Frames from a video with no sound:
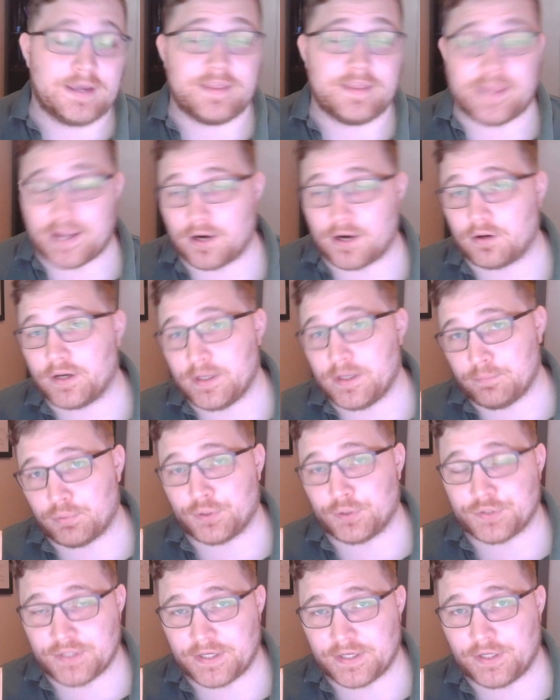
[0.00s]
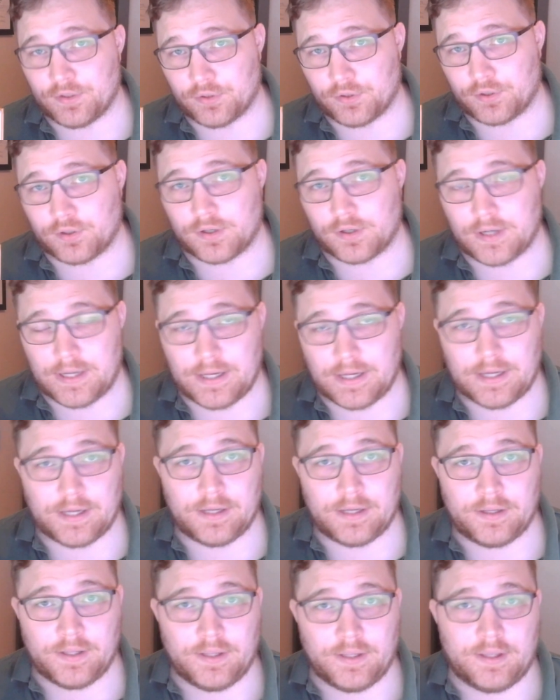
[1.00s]
They are in
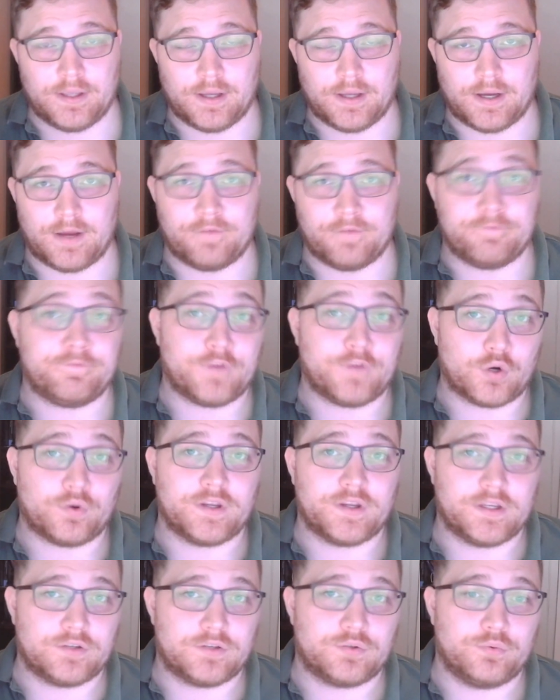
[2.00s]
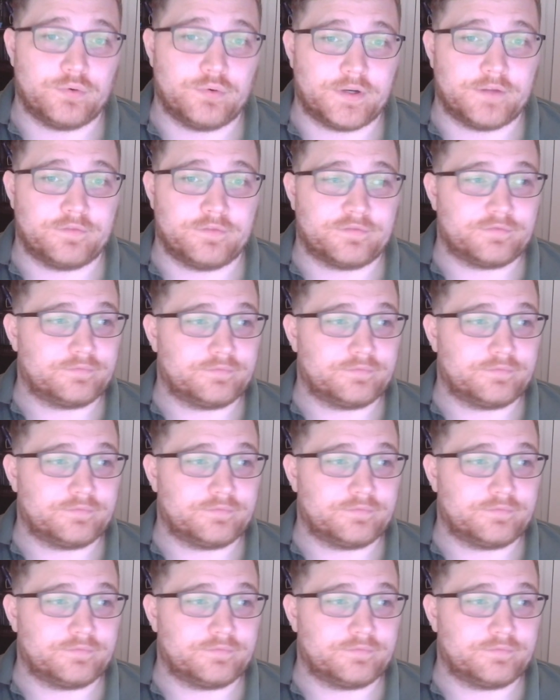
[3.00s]
particular very intuitive.